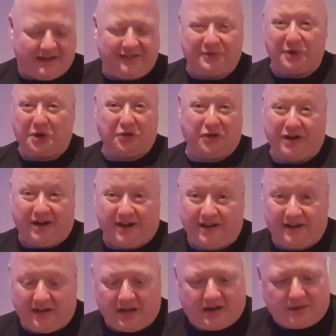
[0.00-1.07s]
They're great.
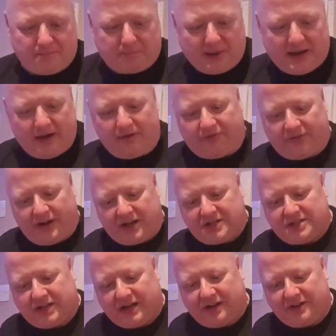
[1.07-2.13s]
You can buy them for
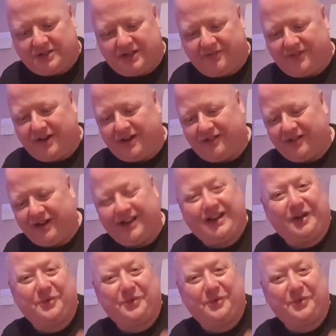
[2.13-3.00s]
next to now. It's even got a lid.